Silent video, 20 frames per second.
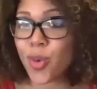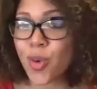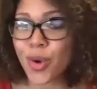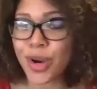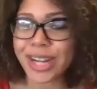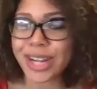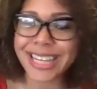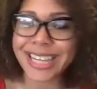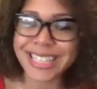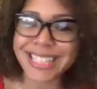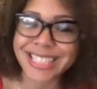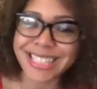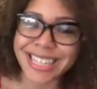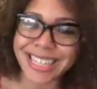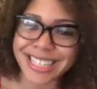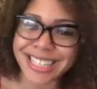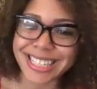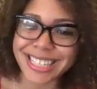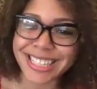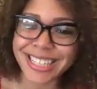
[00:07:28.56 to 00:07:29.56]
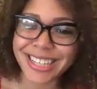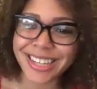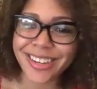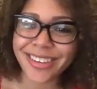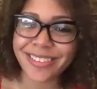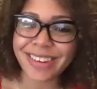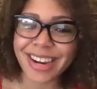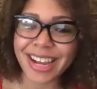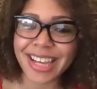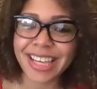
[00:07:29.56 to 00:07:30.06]
war against us
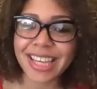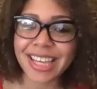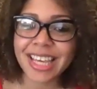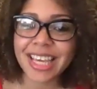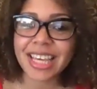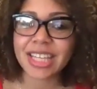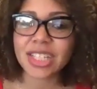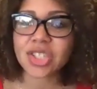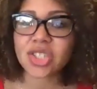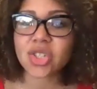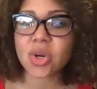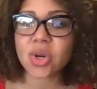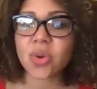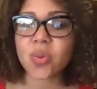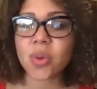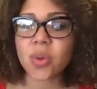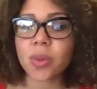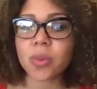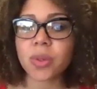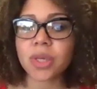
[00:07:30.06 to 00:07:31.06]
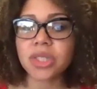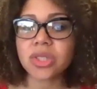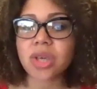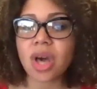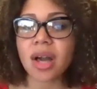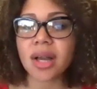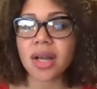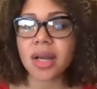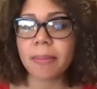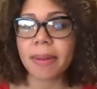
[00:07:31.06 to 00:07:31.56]
right and so when we
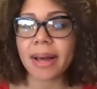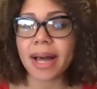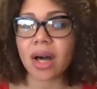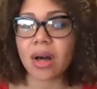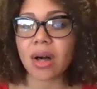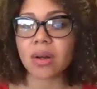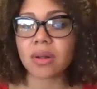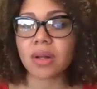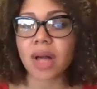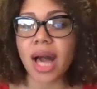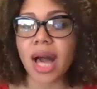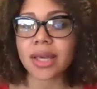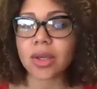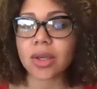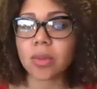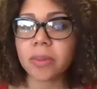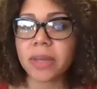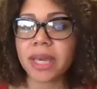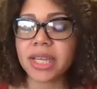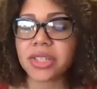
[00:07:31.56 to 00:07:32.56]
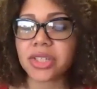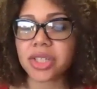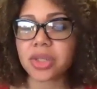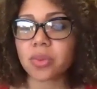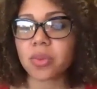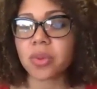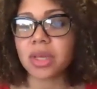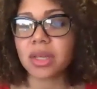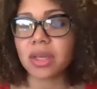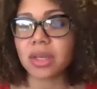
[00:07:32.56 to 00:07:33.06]
talk about
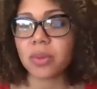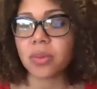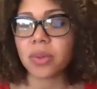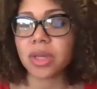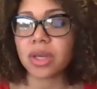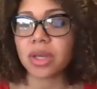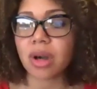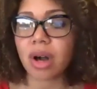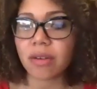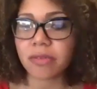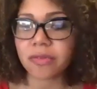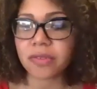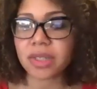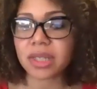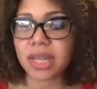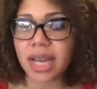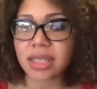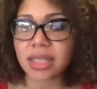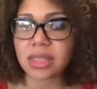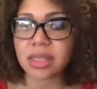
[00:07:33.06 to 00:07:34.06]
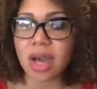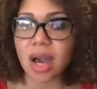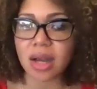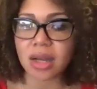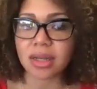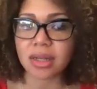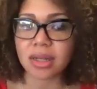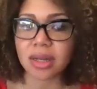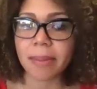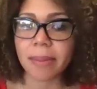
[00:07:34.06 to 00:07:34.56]
occupation we we often not talk
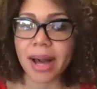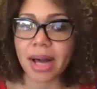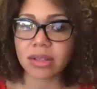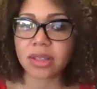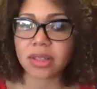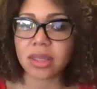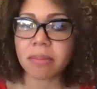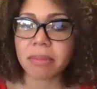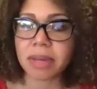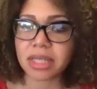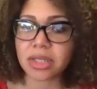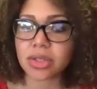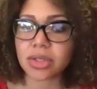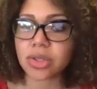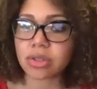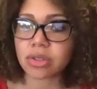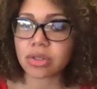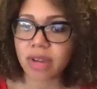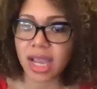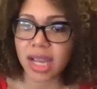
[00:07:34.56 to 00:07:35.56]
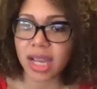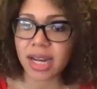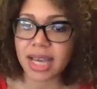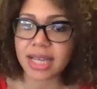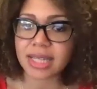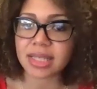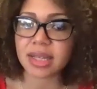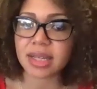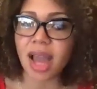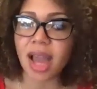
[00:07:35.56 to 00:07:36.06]
about the mental terrain
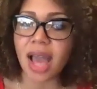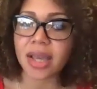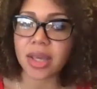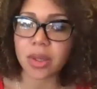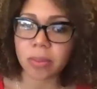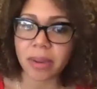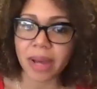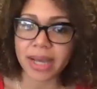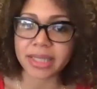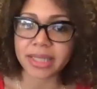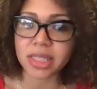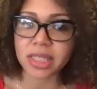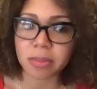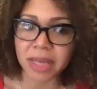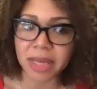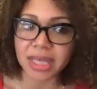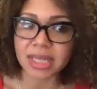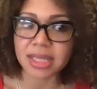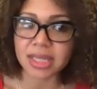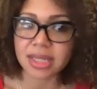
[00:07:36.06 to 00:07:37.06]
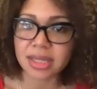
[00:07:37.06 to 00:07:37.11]
as an occupied space